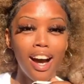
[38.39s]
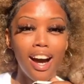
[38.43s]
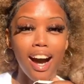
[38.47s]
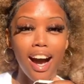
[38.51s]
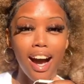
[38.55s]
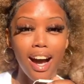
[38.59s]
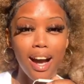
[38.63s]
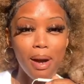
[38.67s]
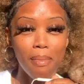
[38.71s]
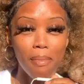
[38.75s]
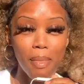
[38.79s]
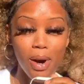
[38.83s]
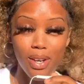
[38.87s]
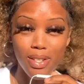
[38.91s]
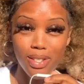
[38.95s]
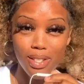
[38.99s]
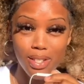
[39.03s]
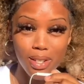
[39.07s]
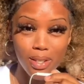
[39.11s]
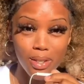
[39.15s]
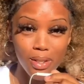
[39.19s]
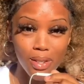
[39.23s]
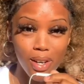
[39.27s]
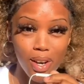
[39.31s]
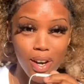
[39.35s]
I am
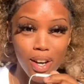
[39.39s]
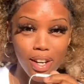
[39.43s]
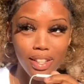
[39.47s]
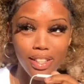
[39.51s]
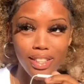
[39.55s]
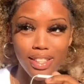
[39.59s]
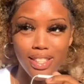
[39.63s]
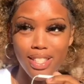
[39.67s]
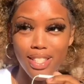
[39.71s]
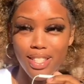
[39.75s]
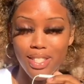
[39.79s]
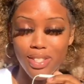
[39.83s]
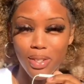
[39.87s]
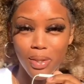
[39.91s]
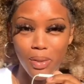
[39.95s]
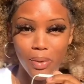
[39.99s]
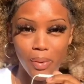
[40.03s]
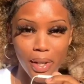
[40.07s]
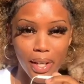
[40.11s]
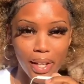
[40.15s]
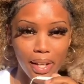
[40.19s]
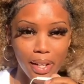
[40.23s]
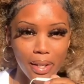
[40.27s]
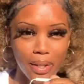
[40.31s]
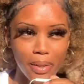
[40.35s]
also on
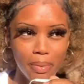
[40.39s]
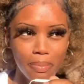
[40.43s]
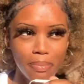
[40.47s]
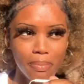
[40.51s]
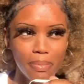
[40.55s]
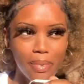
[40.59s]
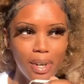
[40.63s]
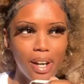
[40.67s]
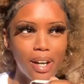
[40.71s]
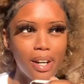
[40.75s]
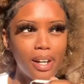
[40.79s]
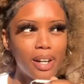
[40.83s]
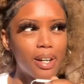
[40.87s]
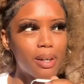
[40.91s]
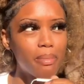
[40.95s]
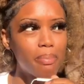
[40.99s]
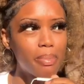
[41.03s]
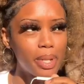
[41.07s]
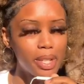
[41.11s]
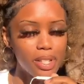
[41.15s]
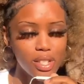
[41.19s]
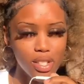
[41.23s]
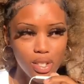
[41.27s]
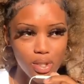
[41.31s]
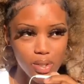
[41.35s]
Instagram,
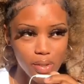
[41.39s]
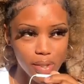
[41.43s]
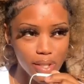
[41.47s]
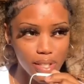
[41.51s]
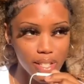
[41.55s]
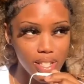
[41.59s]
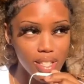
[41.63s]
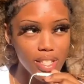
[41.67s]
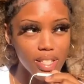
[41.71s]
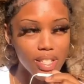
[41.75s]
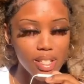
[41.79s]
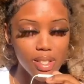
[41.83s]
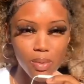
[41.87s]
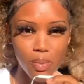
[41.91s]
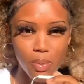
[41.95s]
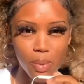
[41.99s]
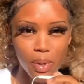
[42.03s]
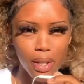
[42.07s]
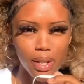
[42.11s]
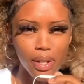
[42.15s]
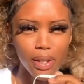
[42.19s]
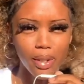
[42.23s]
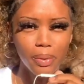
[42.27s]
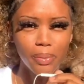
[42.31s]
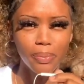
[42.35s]
Pinterest as
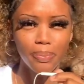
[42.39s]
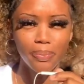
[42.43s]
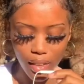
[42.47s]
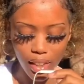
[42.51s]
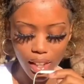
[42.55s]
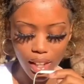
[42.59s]
well.